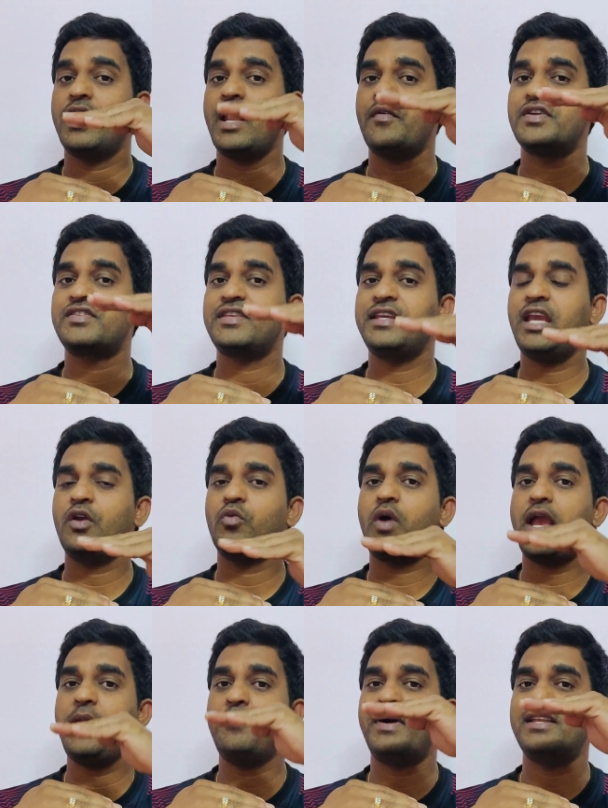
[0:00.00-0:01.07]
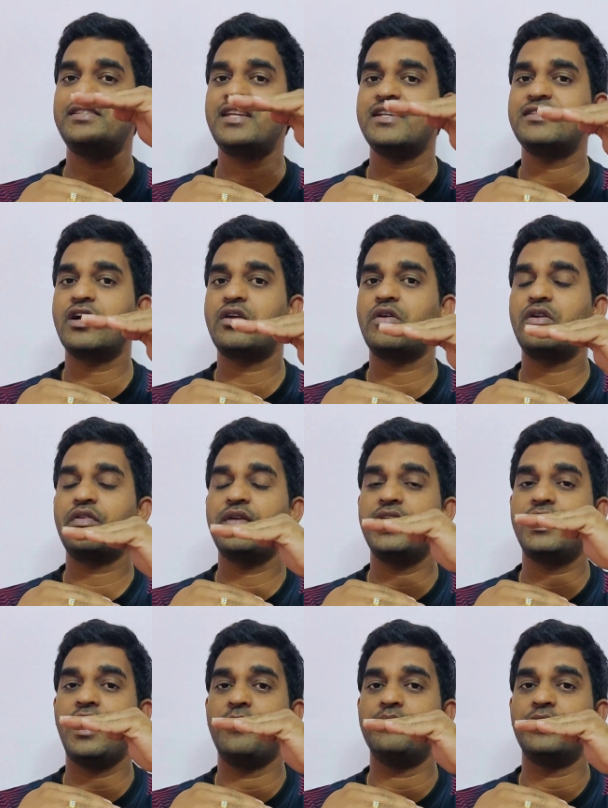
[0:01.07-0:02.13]
Then I was thinking, why purchase account
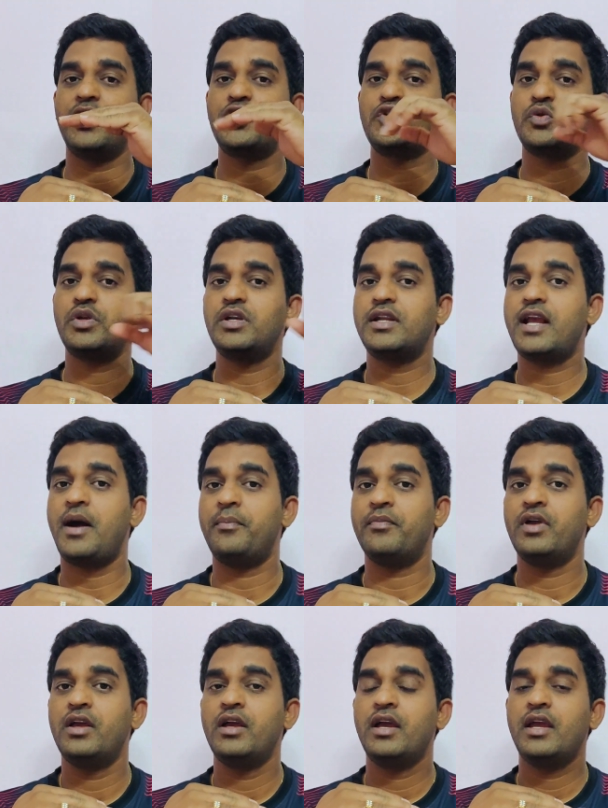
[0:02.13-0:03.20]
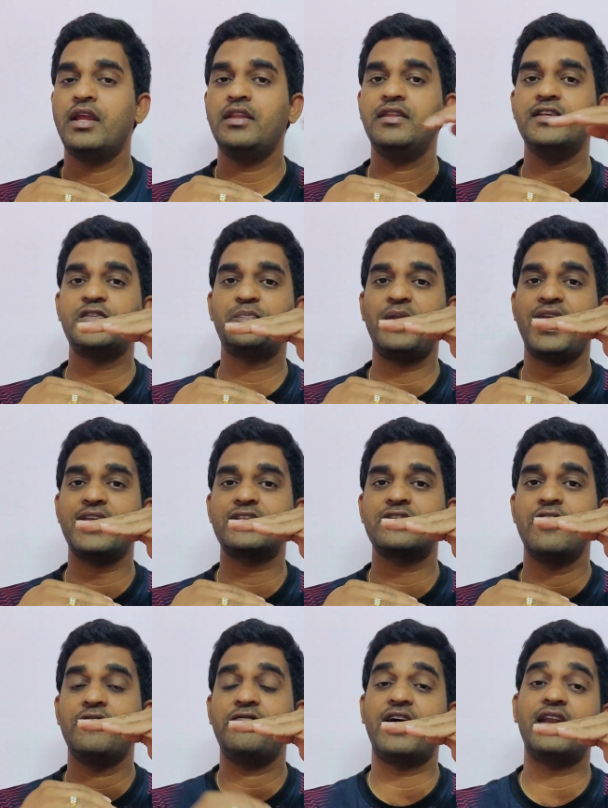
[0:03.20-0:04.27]
will come? It shouldn't come. In this
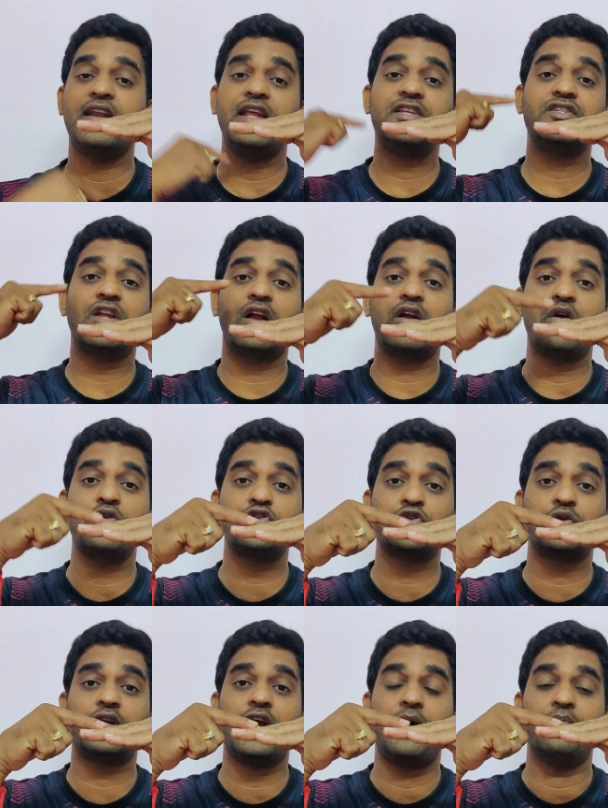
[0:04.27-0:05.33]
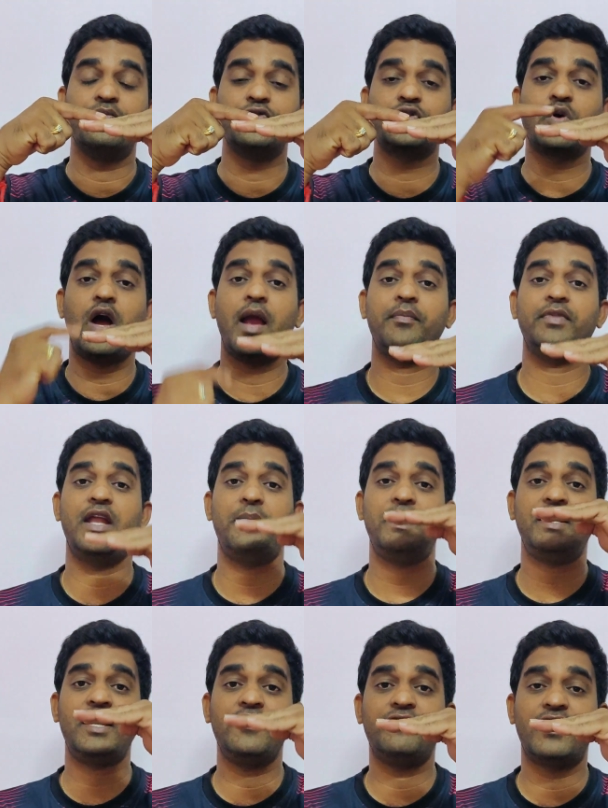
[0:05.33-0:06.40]
place, furniture account should come. So I'm
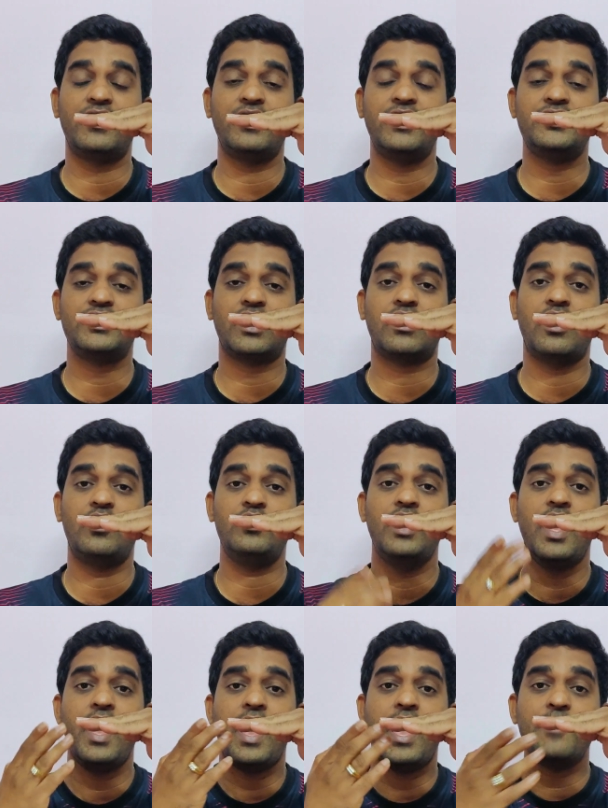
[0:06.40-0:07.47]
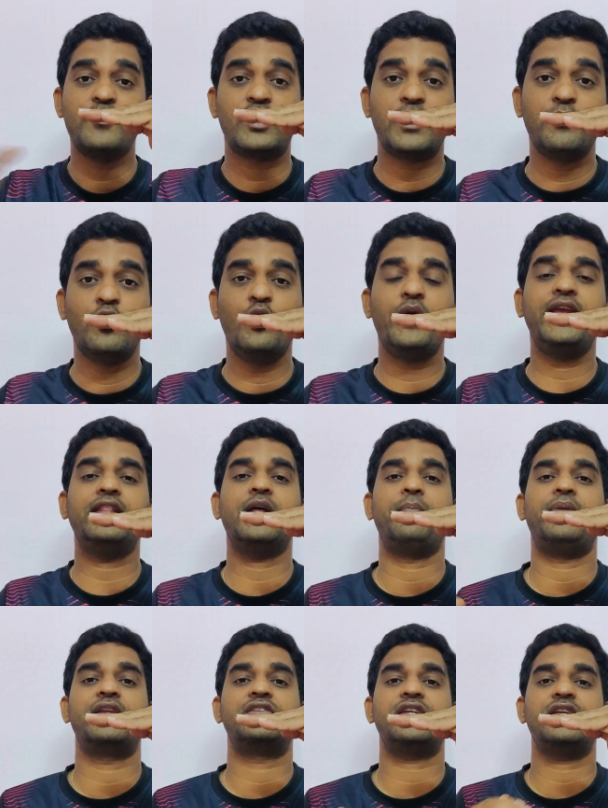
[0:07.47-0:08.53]
debiting furniture account. I'm removing
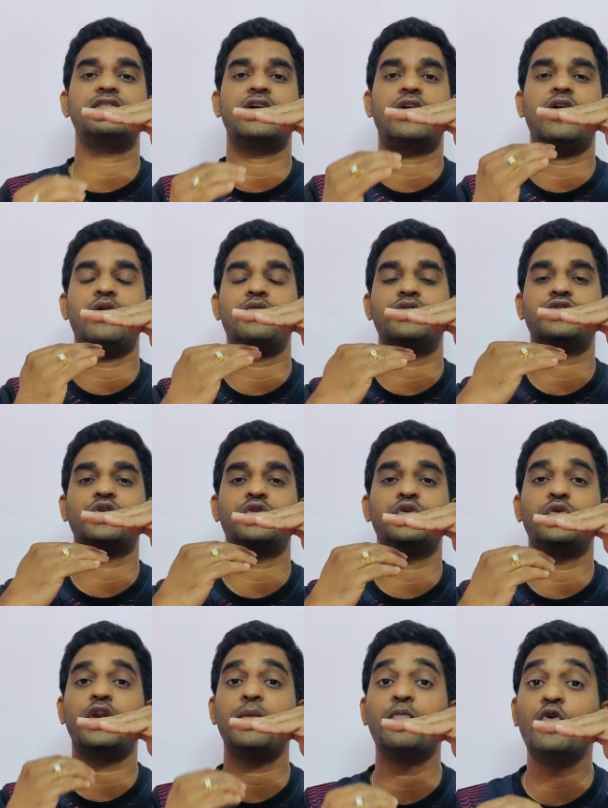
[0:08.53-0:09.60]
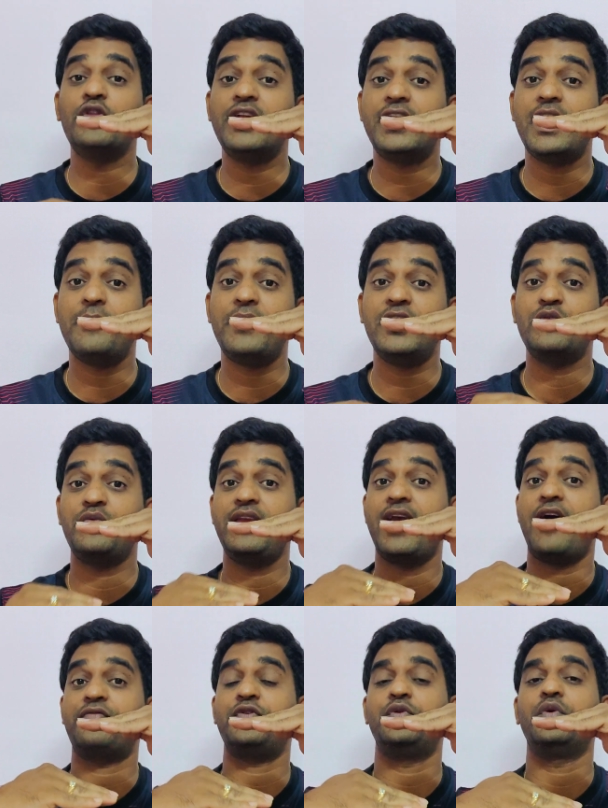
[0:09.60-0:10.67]
the purchase account. So to remove the debit, we
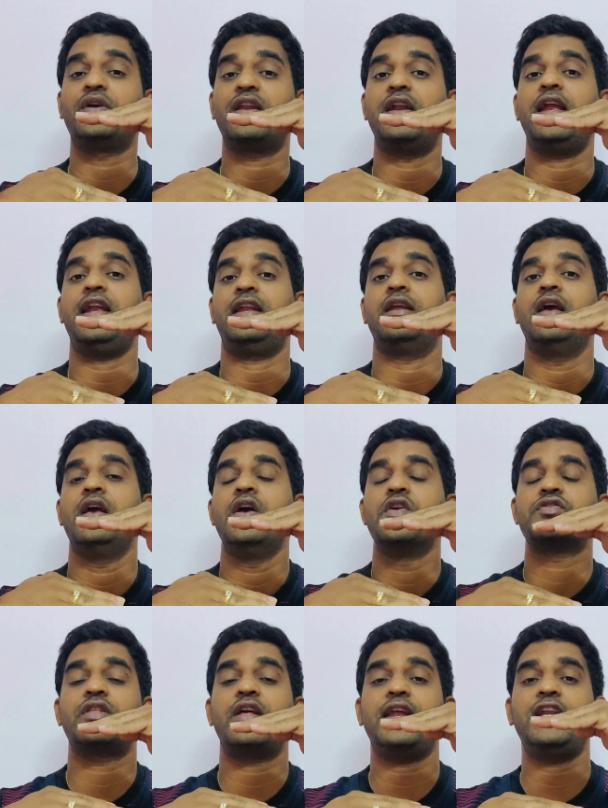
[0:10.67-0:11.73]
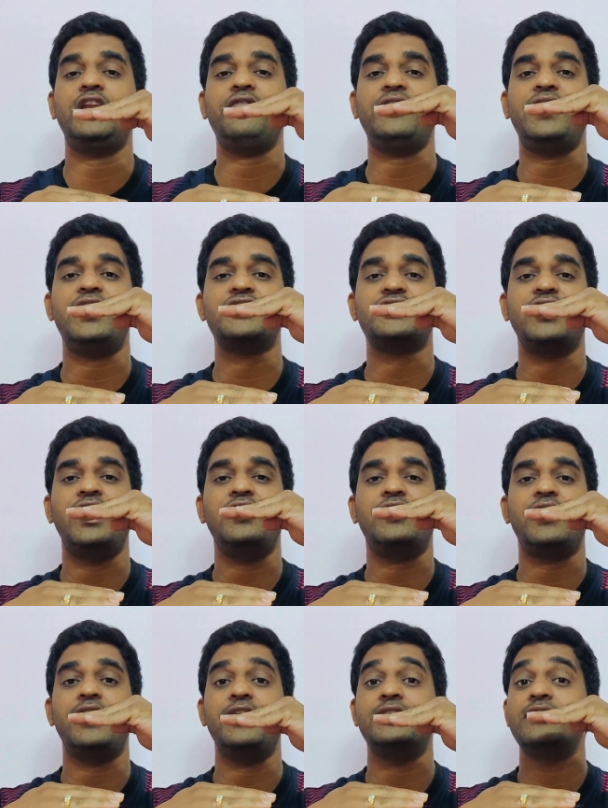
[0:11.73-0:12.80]
have to do credit. So the rectification
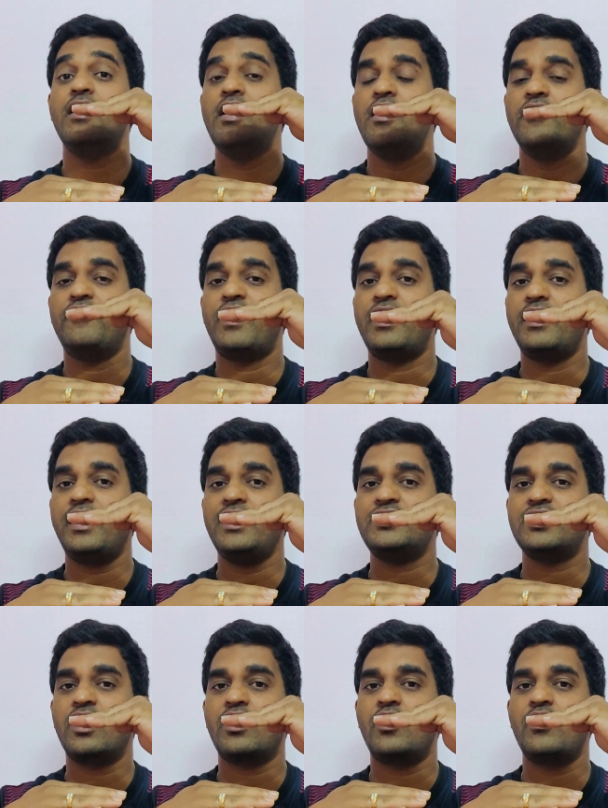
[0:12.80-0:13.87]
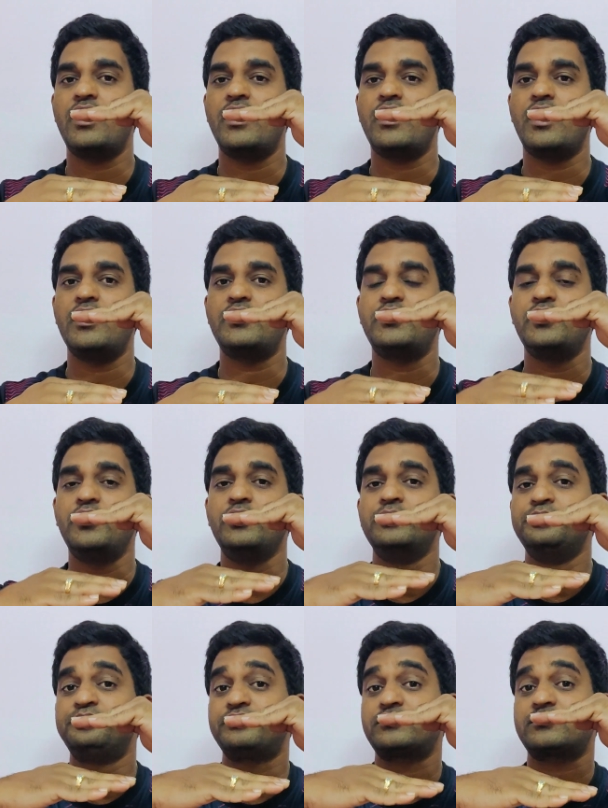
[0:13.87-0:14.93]
entry is furniture account data
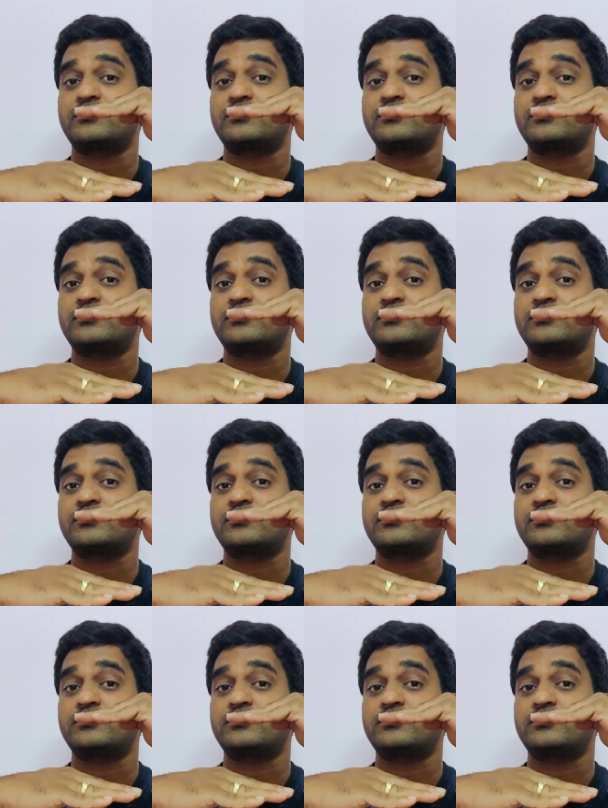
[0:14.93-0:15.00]
to